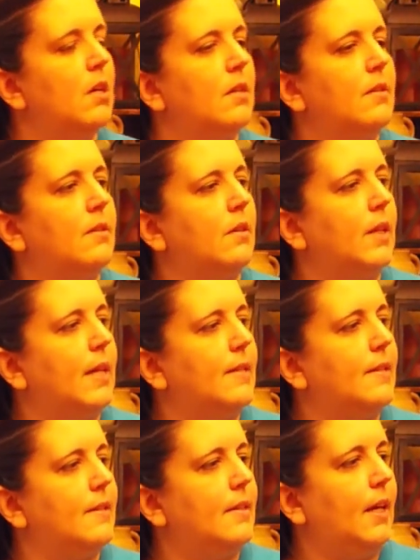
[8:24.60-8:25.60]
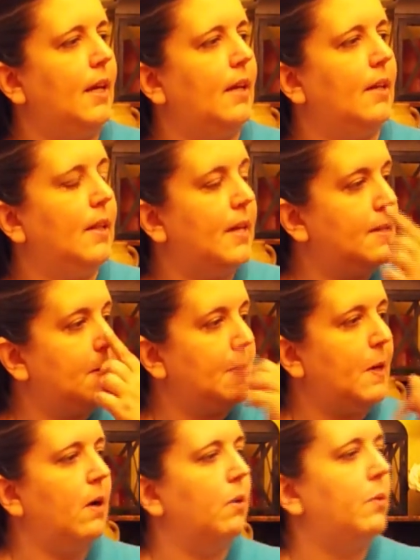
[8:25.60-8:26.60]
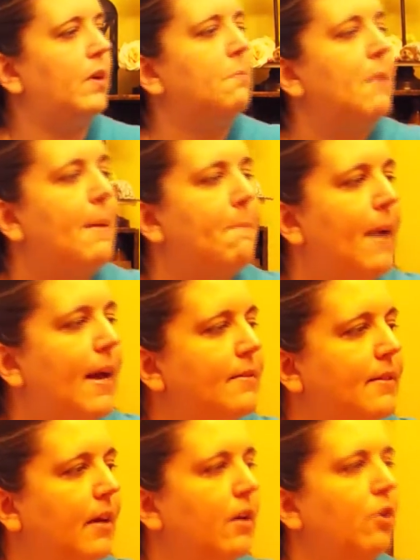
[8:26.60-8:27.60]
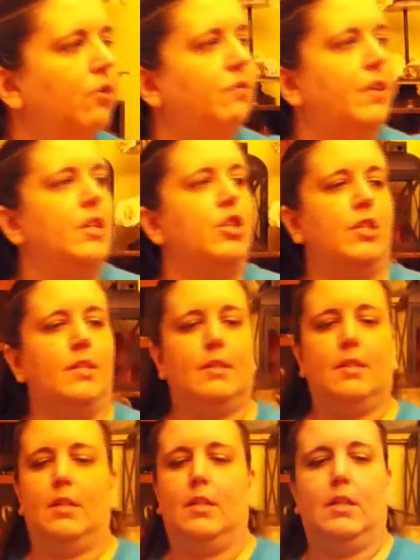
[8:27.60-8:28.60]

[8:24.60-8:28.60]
So let's see. Let's start with my basket of finishes.